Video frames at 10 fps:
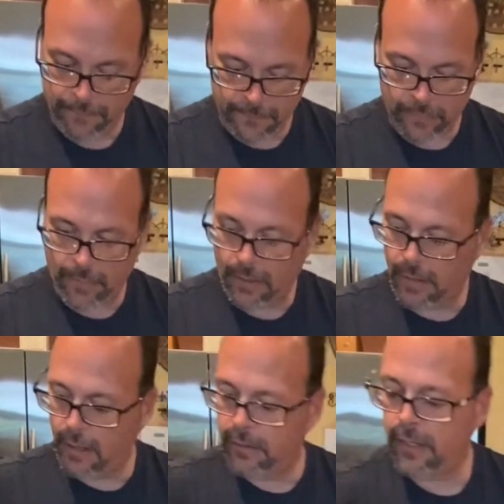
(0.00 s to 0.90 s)

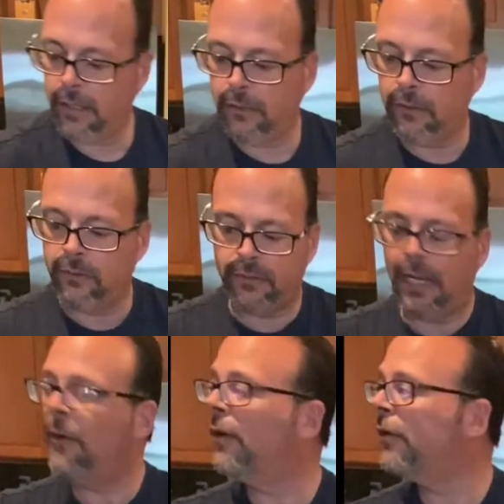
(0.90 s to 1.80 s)
I take a little
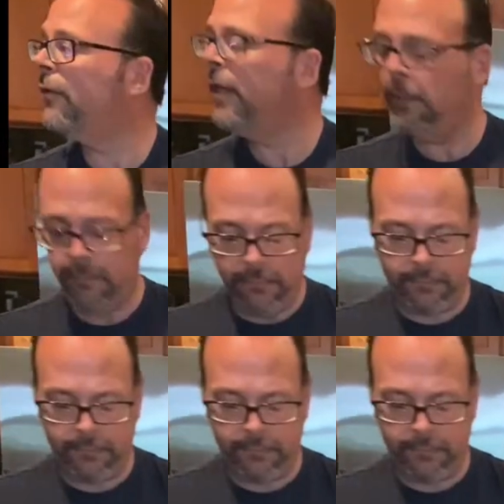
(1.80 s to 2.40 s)
sour cream.